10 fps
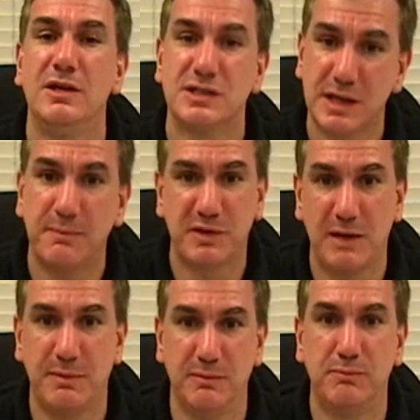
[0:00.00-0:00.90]
Stop
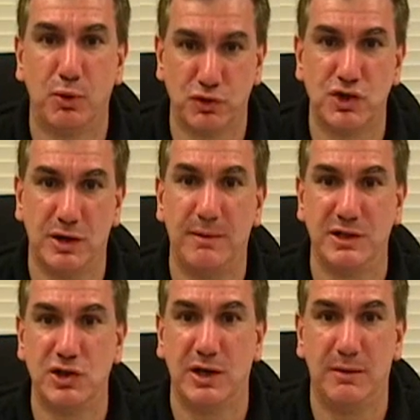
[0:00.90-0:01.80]
typing bullshit on
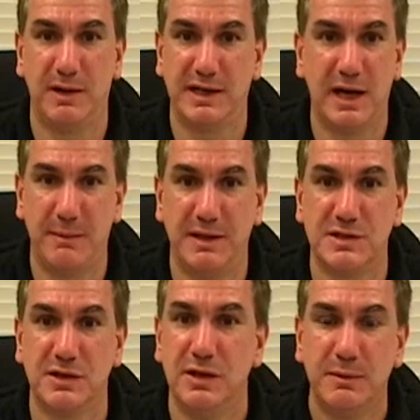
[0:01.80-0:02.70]
my
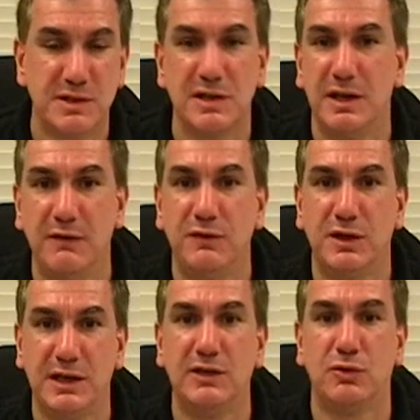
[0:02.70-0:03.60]
comments. Because if you're
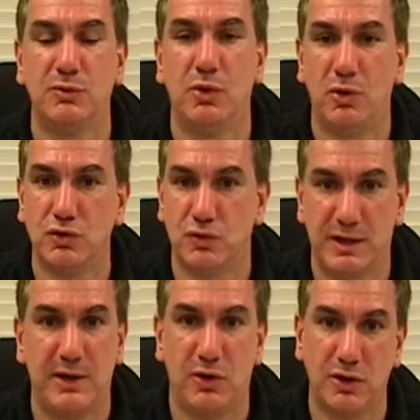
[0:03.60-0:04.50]
going to get into a long,
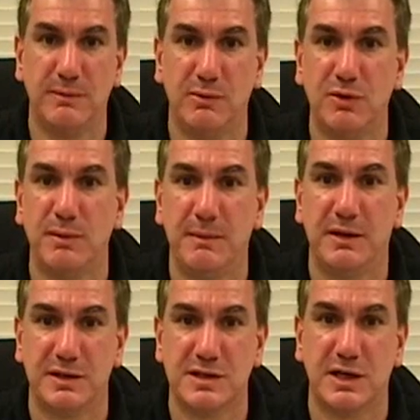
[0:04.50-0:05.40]
drawn-out argument with me
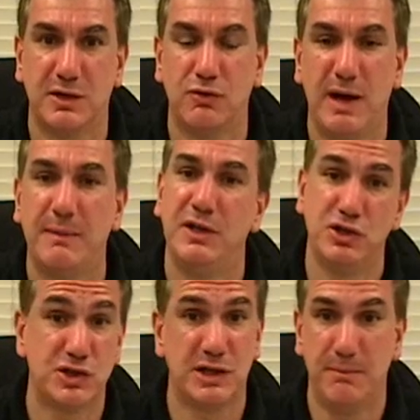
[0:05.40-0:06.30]
about this kind of crap, and
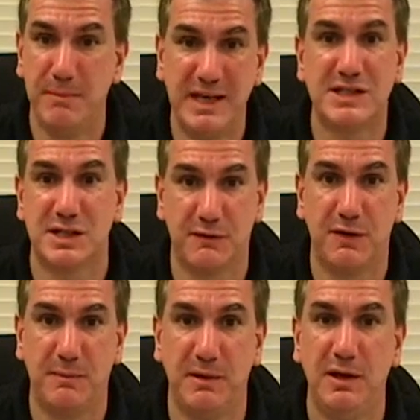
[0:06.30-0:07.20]
you're just going to make stuff
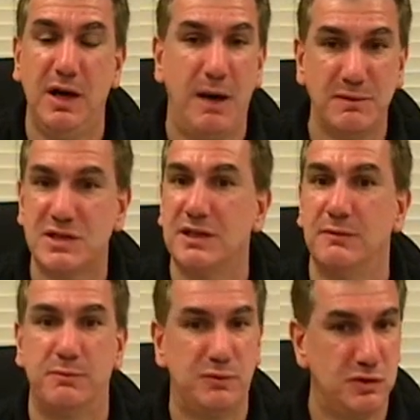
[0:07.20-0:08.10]
up, I'm just
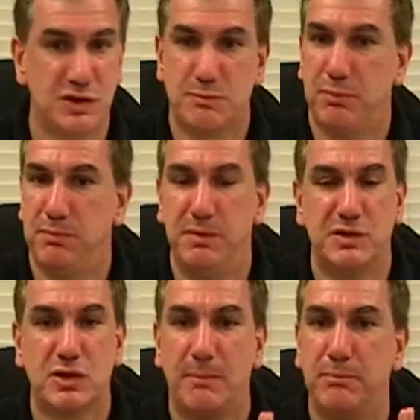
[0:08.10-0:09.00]
going to
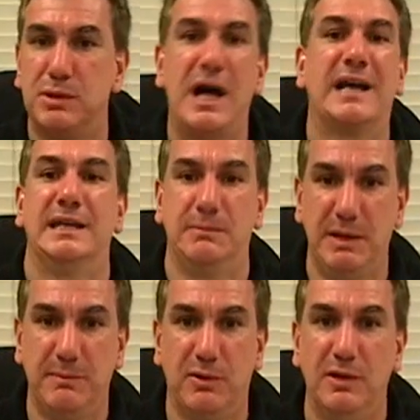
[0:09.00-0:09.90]
start blocking
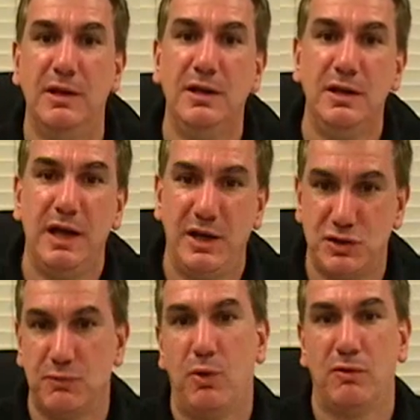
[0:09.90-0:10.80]
people.
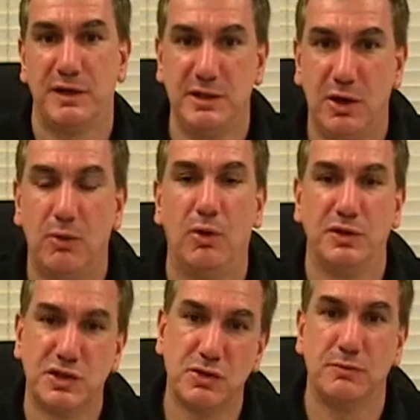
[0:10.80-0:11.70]
As you already know,
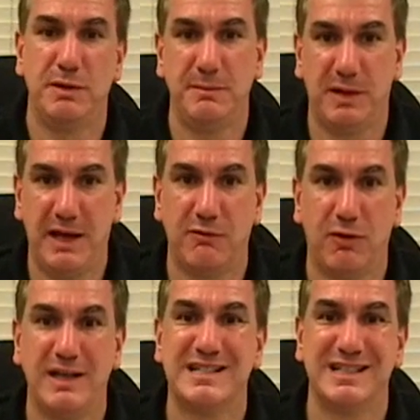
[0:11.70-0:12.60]
only certain people have
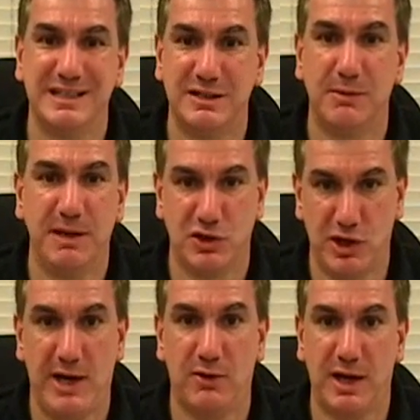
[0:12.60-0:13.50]
rights to make
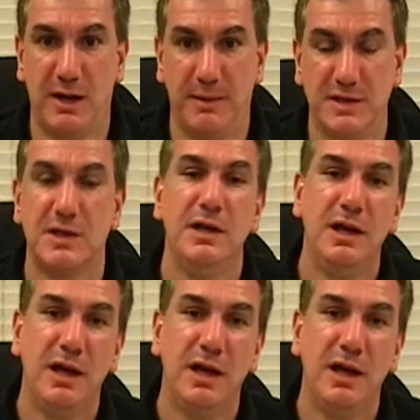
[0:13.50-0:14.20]
channel comments.